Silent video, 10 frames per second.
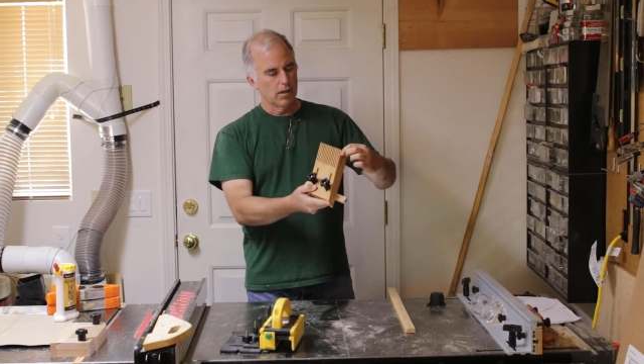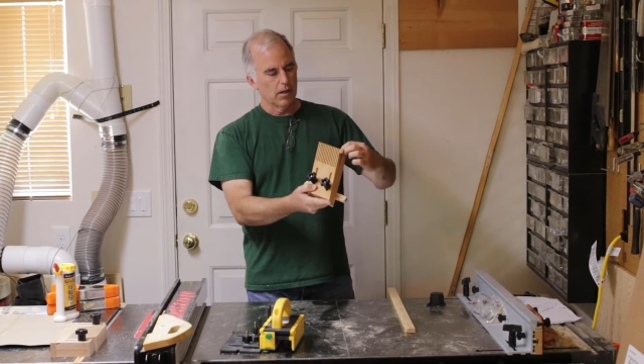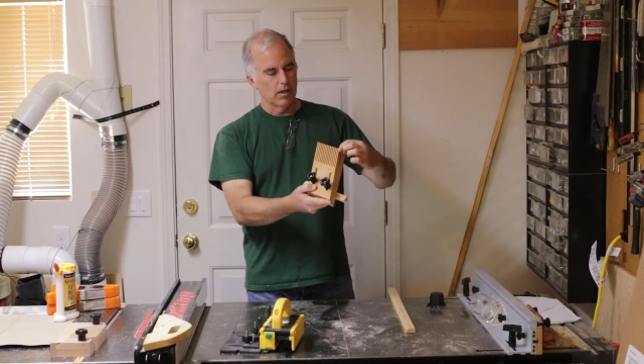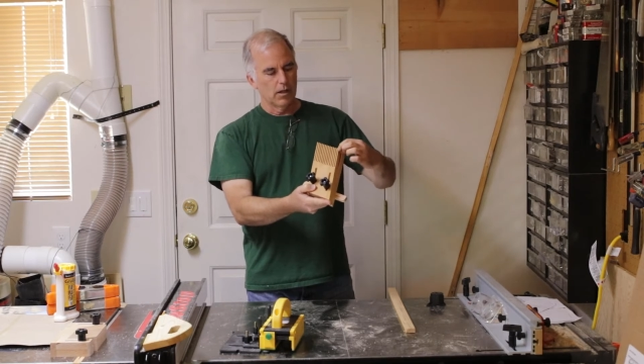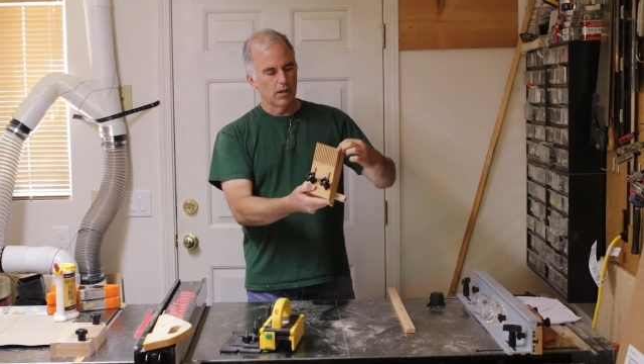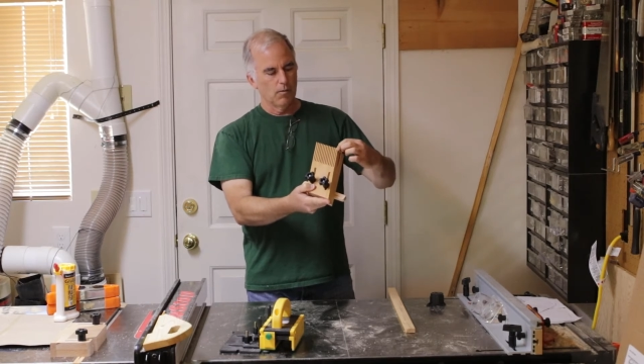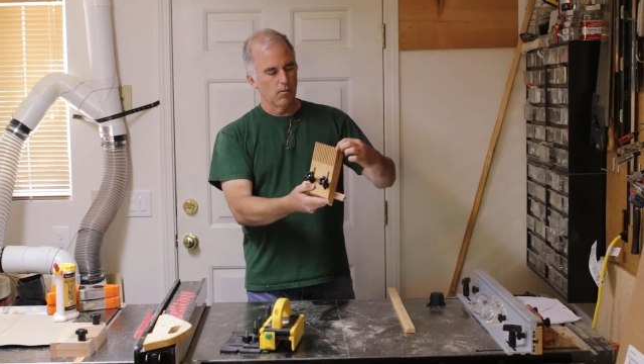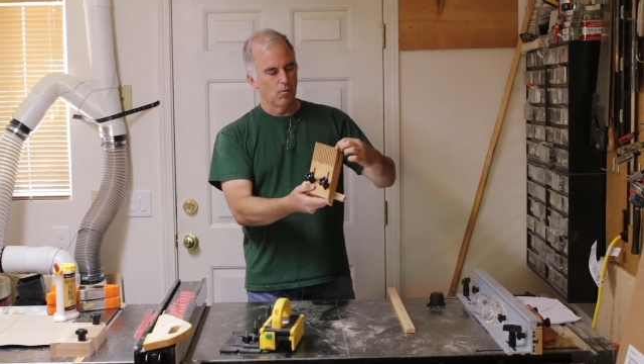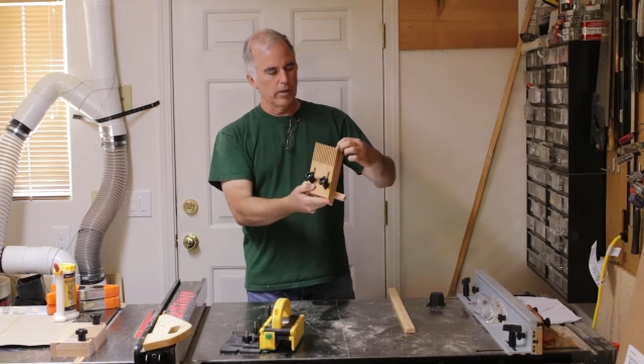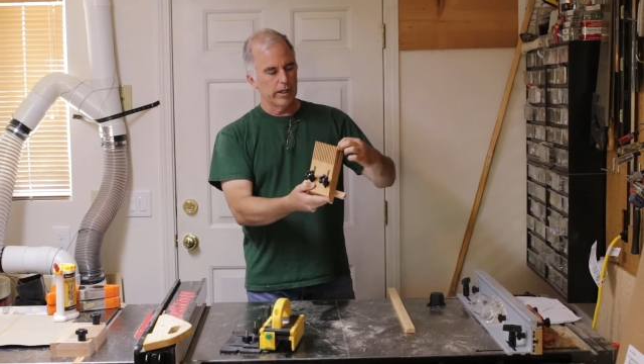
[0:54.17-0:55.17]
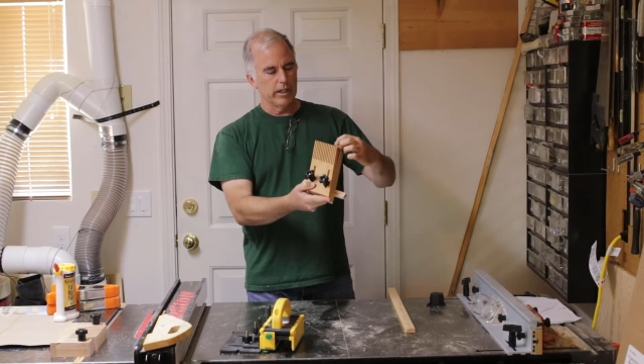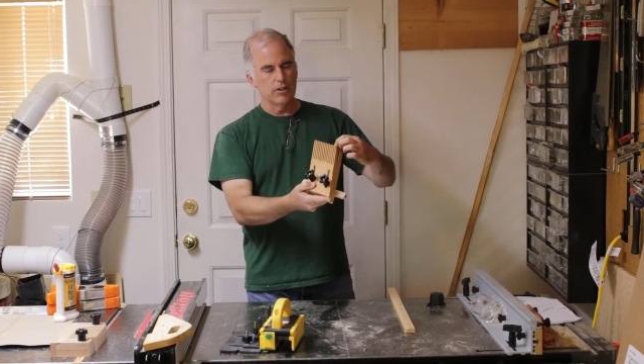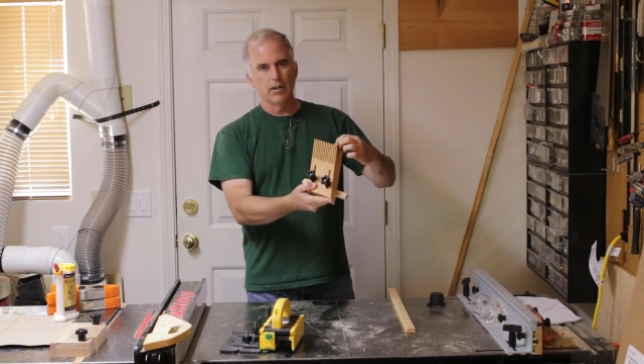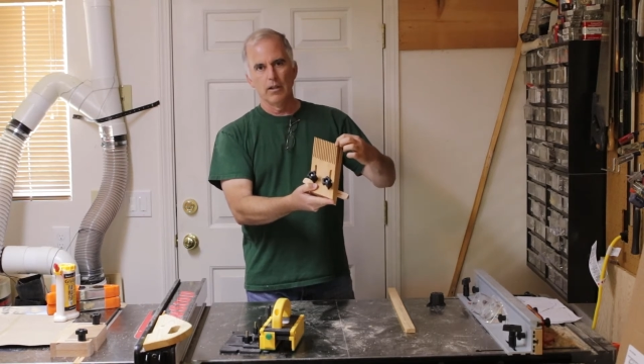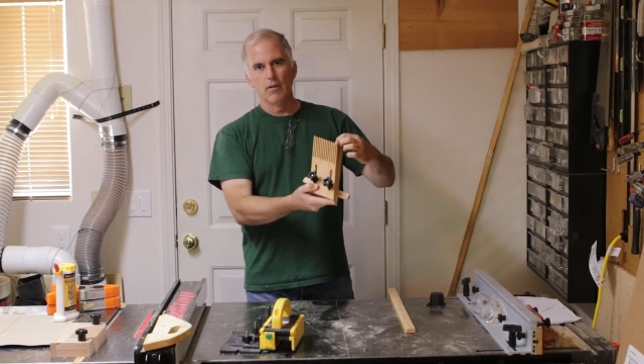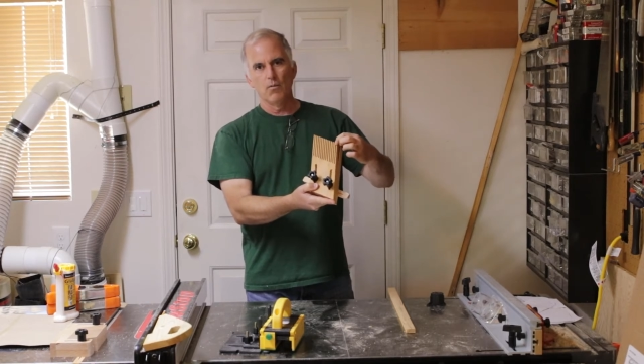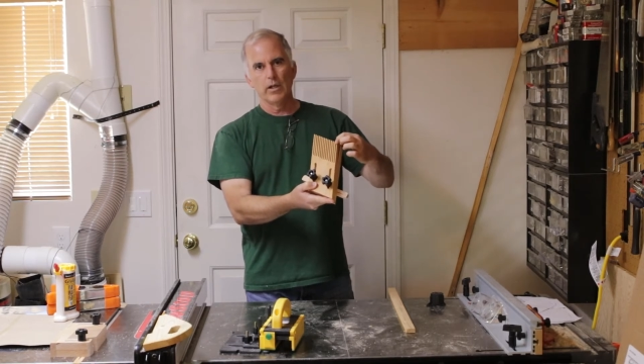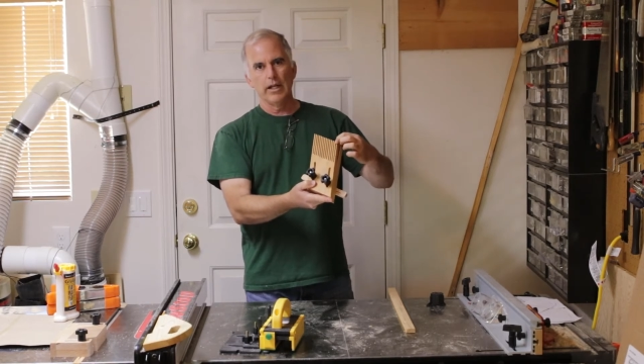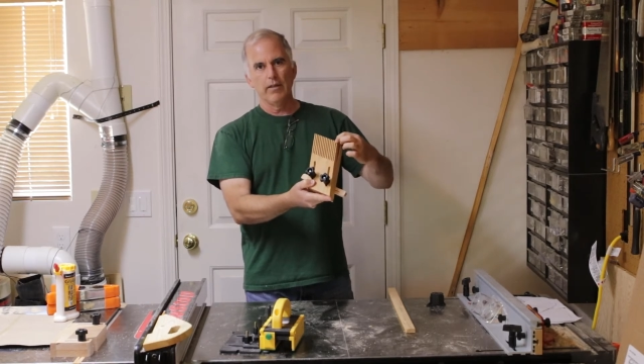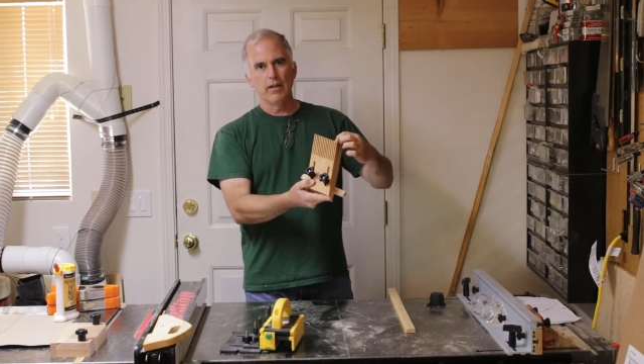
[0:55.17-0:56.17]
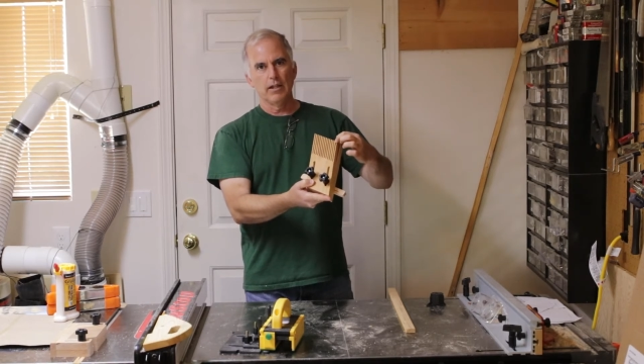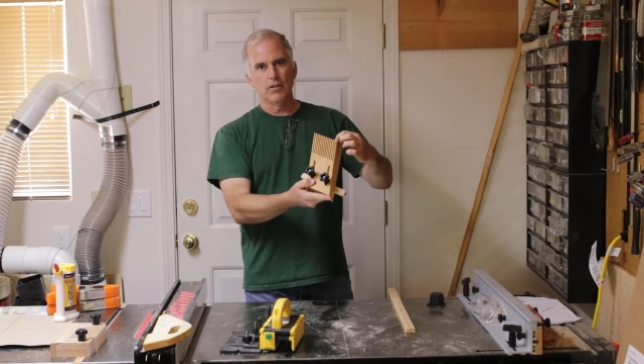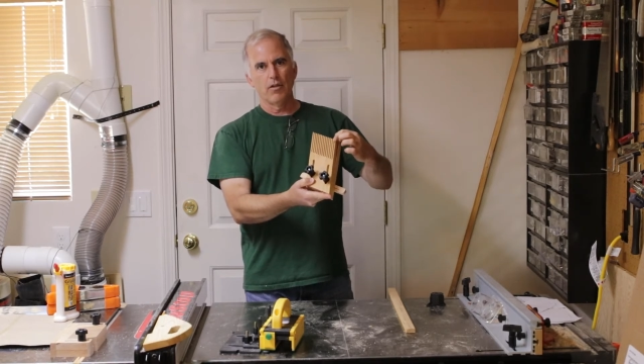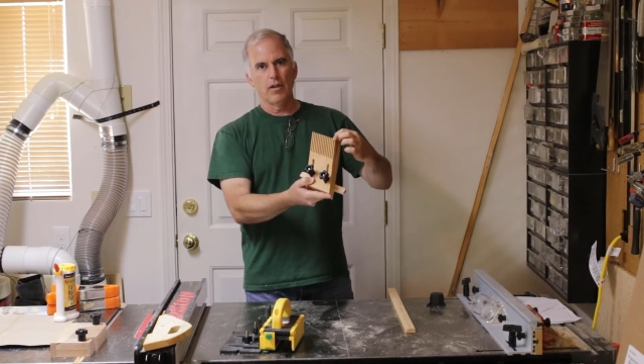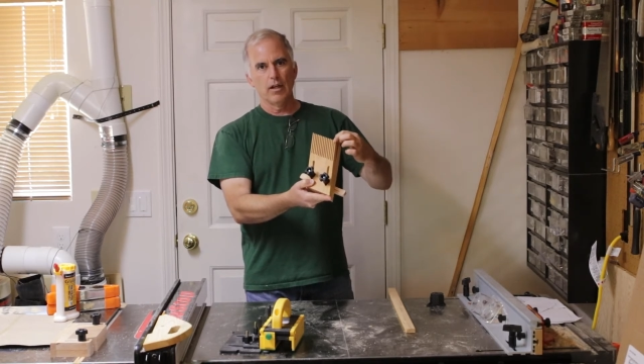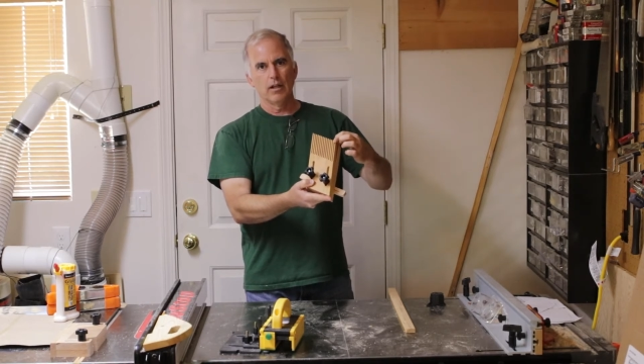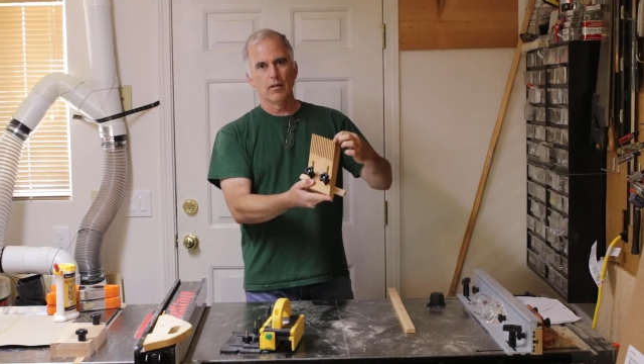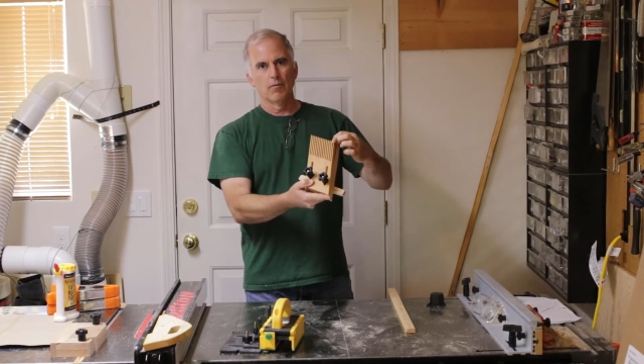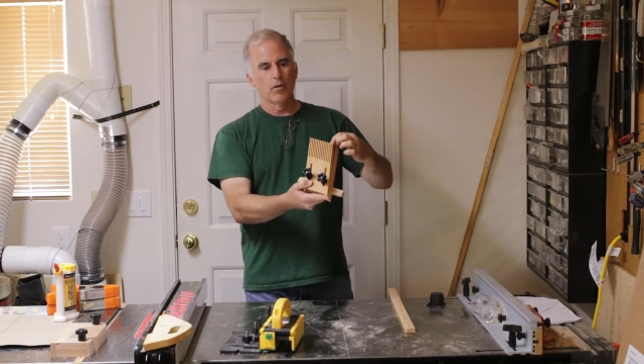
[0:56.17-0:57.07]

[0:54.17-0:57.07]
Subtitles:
are 1/8 inch thick